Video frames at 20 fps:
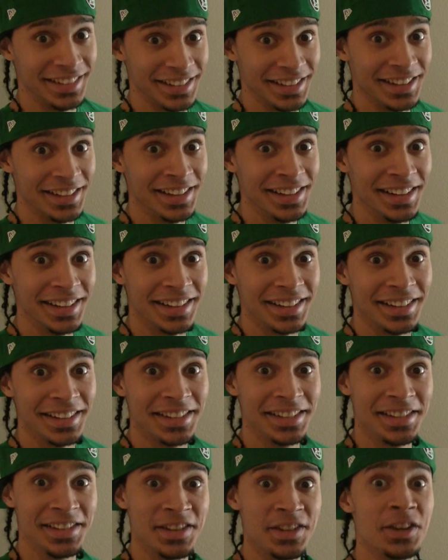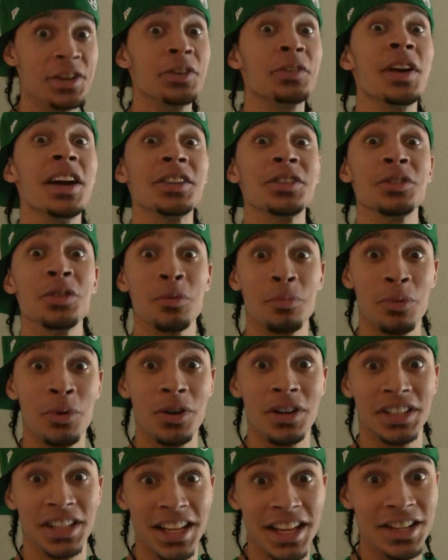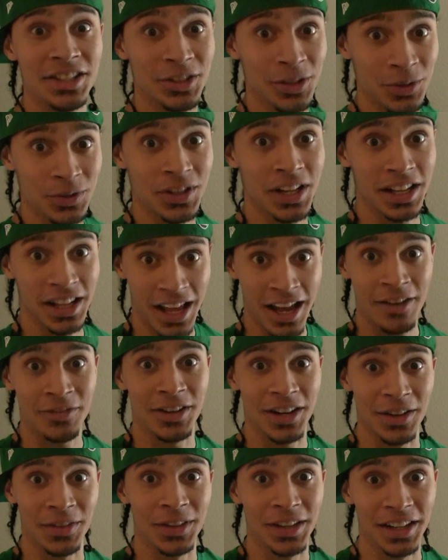Yeah. Congrats on the poor taste, those that laughed out